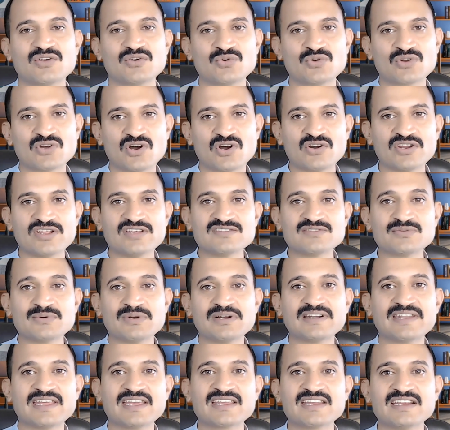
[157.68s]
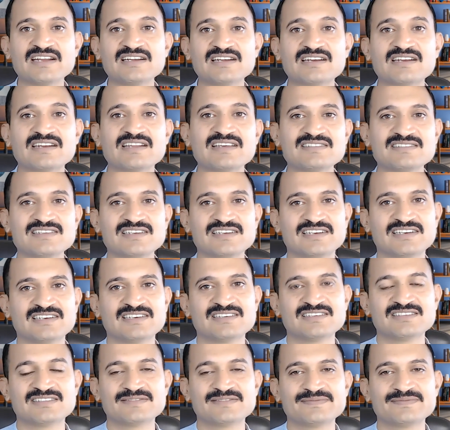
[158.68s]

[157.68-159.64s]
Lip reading: Your audience will take interest in it.